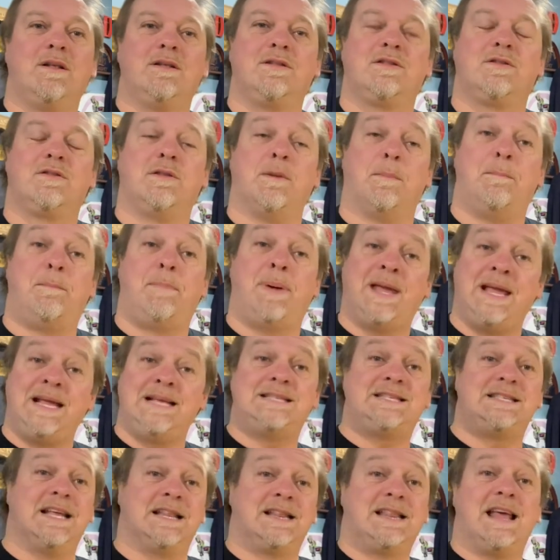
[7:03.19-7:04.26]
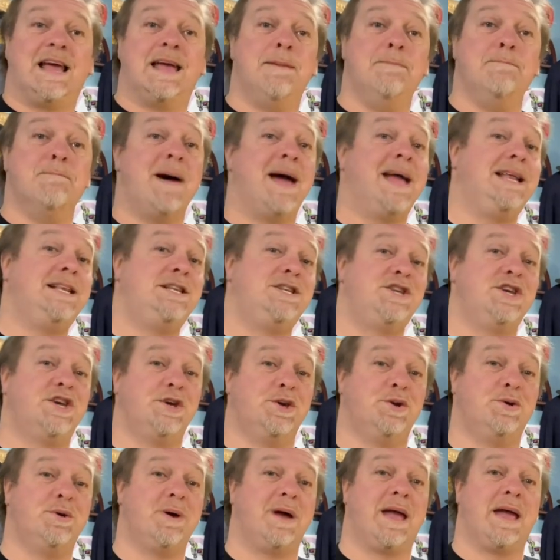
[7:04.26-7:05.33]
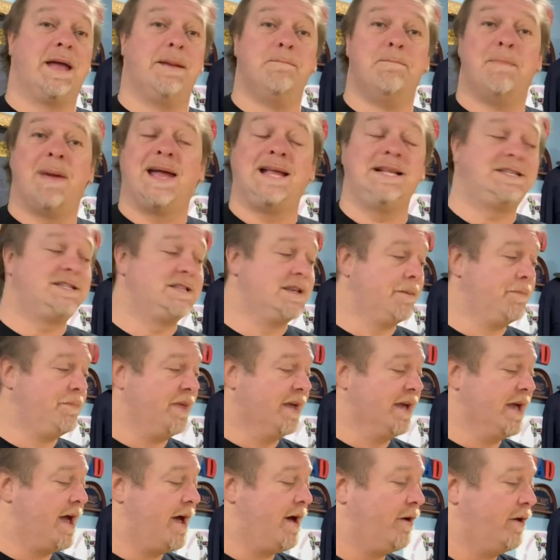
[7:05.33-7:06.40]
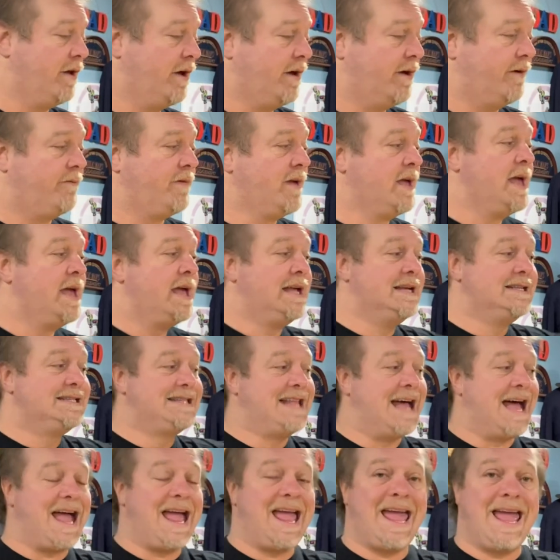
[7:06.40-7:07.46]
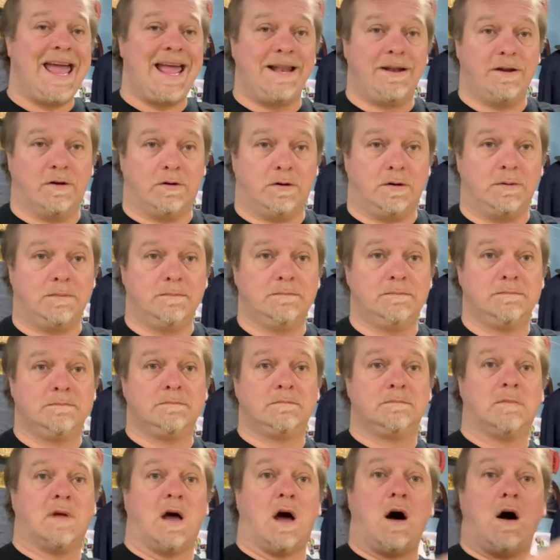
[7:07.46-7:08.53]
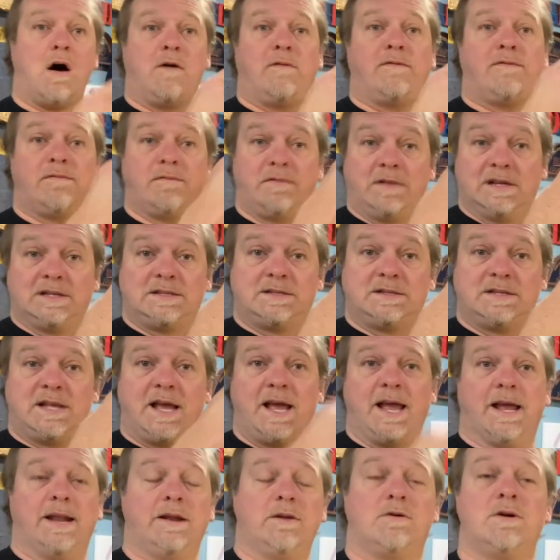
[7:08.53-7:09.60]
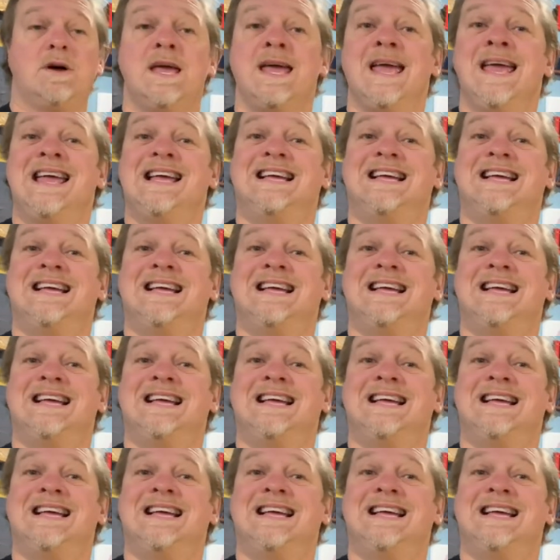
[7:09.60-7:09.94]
The piece that they made do and made something out of is the handle off. This is the handle.